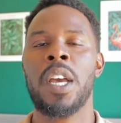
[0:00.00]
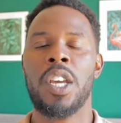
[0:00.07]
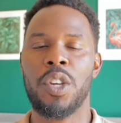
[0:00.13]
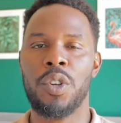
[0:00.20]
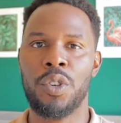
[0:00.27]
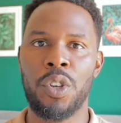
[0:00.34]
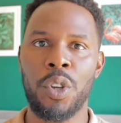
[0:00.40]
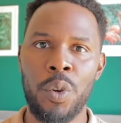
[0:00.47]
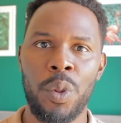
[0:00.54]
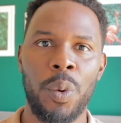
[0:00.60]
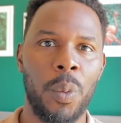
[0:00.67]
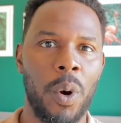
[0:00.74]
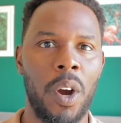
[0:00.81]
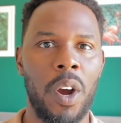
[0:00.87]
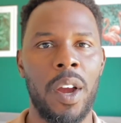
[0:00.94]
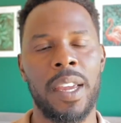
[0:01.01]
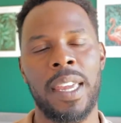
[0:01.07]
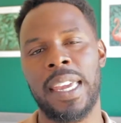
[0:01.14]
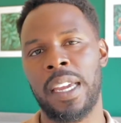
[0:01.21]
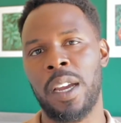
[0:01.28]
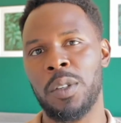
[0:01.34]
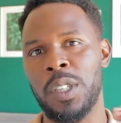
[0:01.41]
You do the work,
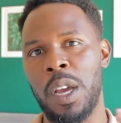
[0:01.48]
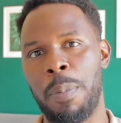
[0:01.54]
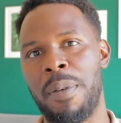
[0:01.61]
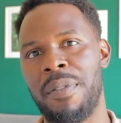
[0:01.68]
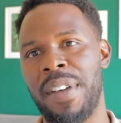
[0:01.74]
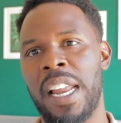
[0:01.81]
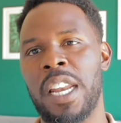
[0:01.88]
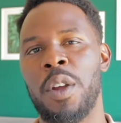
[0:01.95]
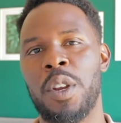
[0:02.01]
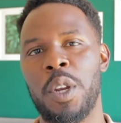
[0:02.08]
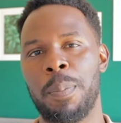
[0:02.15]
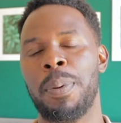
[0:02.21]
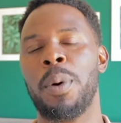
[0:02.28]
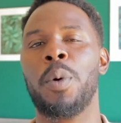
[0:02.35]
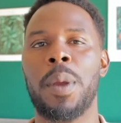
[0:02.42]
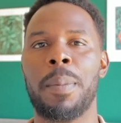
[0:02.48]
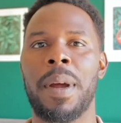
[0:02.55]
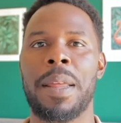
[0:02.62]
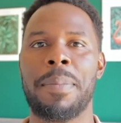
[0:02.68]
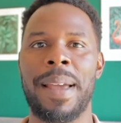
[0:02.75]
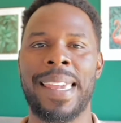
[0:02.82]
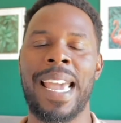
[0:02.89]
it goes up in value, and you pull your
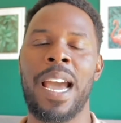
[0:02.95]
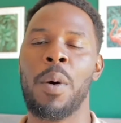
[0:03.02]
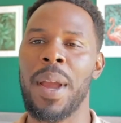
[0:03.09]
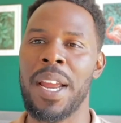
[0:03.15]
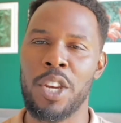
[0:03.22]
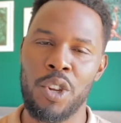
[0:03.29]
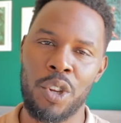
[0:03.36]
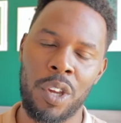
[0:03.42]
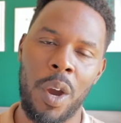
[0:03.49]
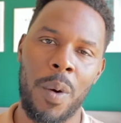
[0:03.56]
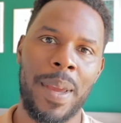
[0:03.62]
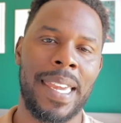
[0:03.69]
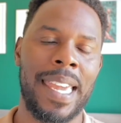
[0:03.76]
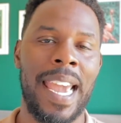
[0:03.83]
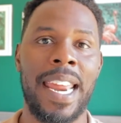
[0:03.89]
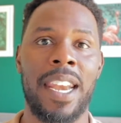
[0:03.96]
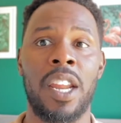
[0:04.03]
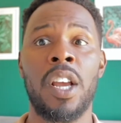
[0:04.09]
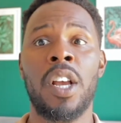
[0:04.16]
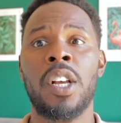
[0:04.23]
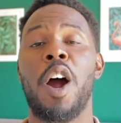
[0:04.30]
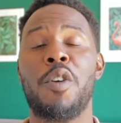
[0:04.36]
money back out and you go again.
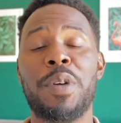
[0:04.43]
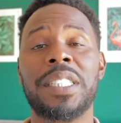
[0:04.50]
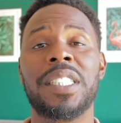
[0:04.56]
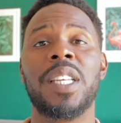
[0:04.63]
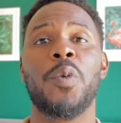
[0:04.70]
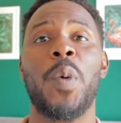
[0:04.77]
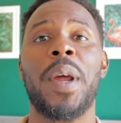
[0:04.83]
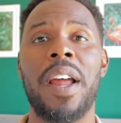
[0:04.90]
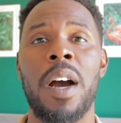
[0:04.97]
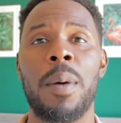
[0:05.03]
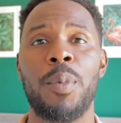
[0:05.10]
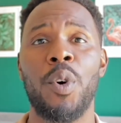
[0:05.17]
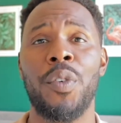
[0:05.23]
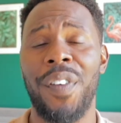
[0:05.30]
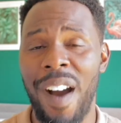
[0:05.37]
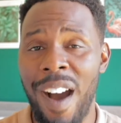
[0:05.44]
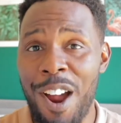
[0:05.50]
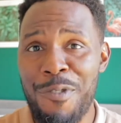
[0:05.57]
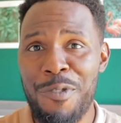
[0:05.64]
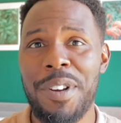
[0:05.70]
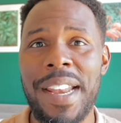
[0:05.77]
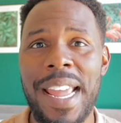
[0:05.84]
I recently went up north
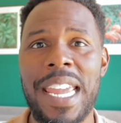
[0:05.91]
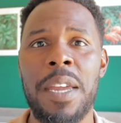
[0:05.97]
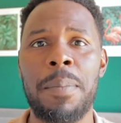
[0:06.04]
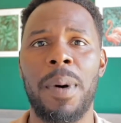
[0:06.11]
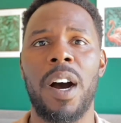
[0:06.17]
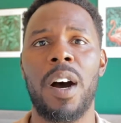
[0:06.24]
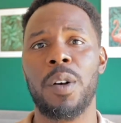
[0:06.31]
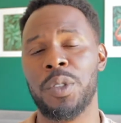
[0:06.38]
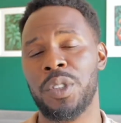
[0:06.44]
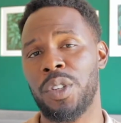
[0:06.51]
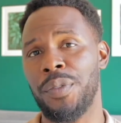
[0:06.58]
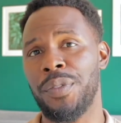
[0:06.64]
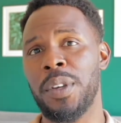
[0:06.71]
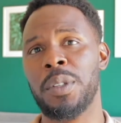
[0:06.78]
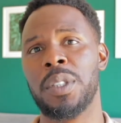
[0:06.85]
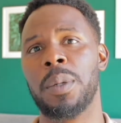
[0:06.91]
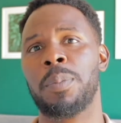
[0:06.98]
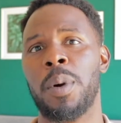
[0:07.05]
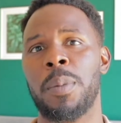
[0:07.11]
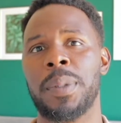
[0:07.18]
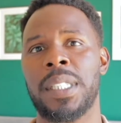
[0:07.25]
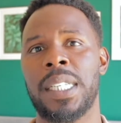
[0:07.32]
180 miles to view some
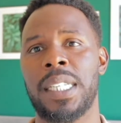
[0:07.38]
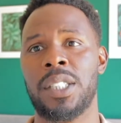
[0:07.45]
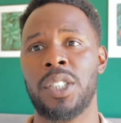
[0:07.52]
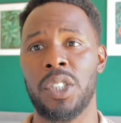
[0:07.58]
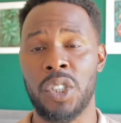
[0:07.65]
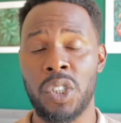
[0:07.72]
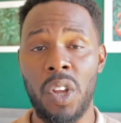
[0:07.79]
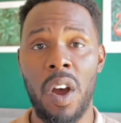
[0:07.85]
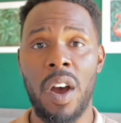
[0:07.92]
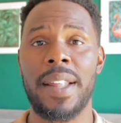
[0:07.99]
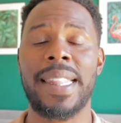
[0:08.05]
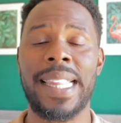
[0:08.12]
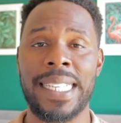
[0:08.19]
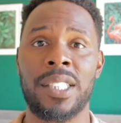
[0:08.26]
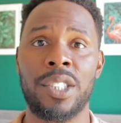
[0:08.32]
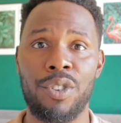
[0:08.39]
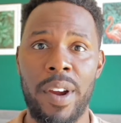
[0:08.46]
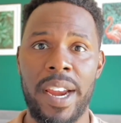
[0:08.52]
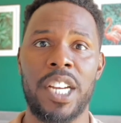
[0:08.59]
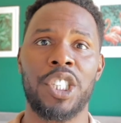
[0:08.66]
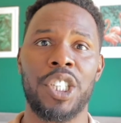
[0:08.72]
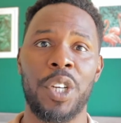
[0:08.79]
properties to start this
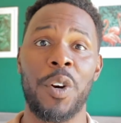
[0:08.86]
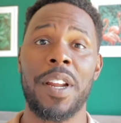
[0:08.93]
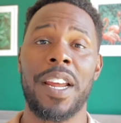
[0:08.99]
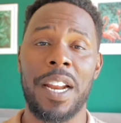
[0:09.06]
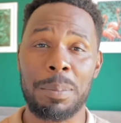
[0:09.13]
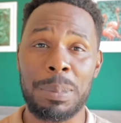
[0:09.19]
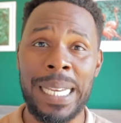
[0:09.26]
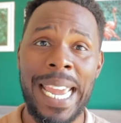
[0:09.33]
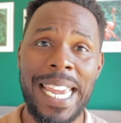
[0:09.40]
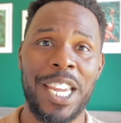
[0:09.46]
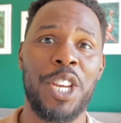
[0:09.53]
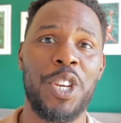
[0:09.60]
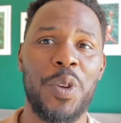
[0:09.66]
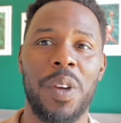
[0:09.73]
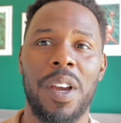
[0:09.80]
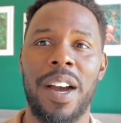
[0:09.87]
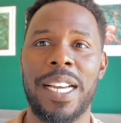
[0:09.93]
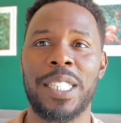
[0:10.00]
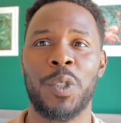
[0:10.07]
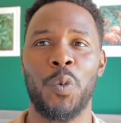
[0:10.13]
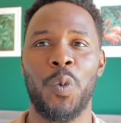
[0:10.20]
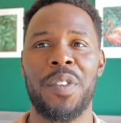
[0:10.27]
strategy on, and I'm taking you
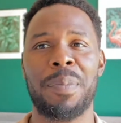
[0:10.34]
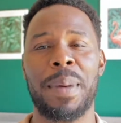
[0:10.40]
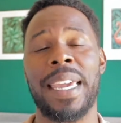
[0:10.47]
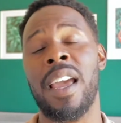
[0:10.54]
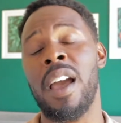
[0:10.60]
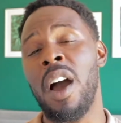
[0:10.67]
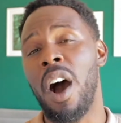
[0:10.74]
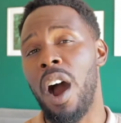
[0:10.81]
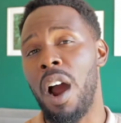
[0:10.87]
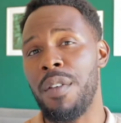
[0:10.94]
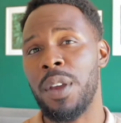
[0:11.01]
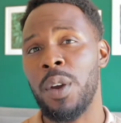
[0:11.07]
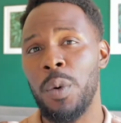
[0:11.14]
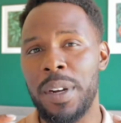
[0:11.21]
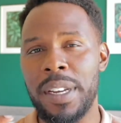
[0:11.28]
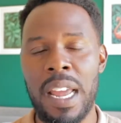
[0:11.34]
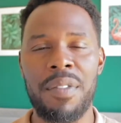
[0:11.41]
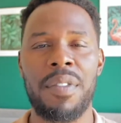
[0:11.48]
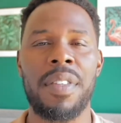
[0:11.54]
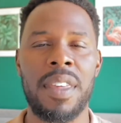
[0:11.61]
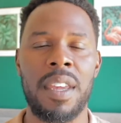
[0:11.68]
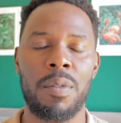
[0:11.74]
guys with me. I recorded
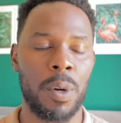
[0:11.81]
everything.